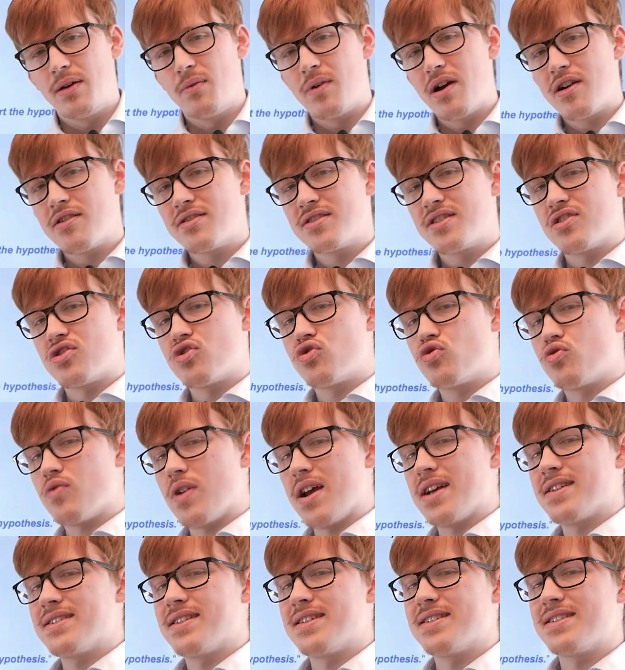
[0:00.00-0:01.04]
Where is the
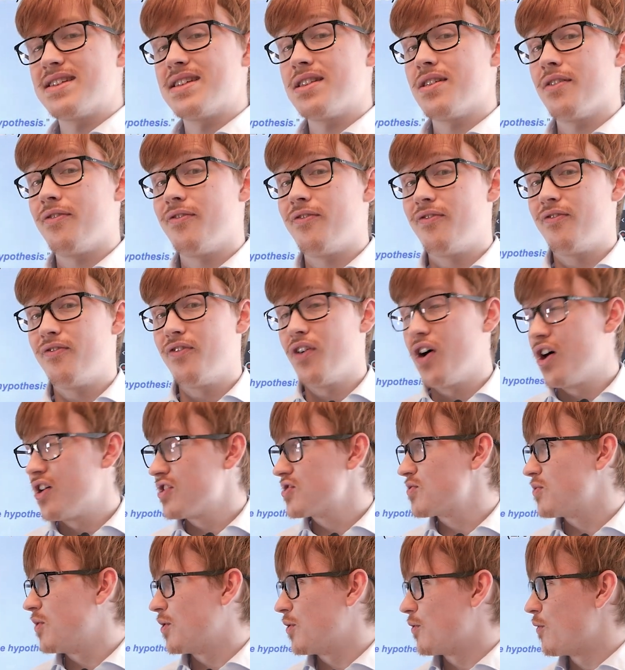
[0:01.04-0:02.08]
stress? It's in the
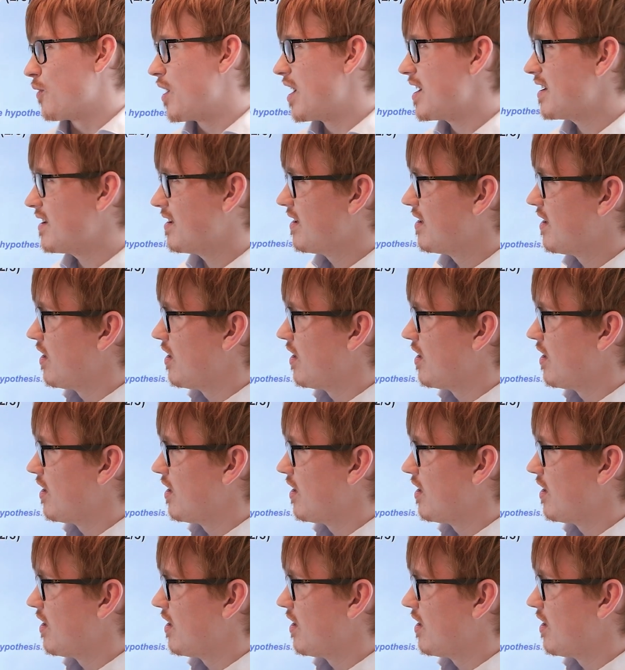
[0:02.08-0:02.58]
first one, right?